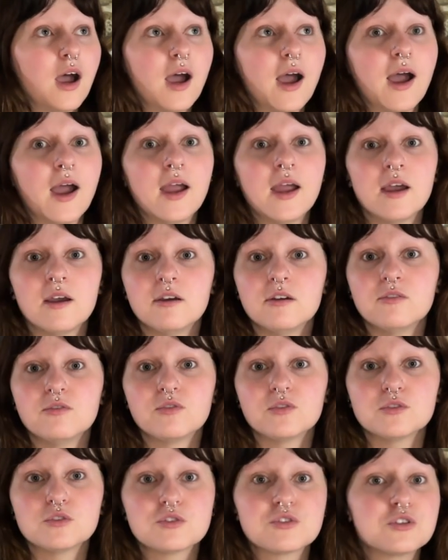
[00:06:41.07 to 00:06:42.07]
I have
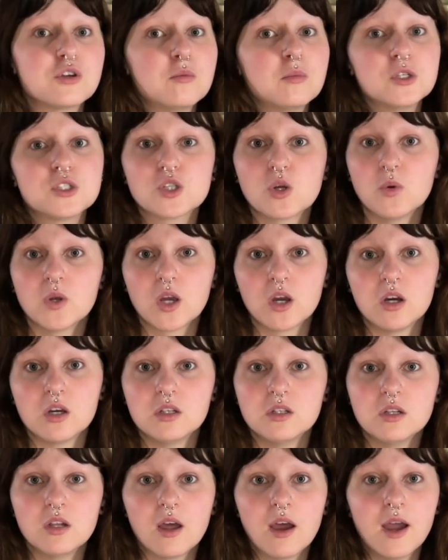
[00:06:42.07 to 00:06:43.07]
so much going on.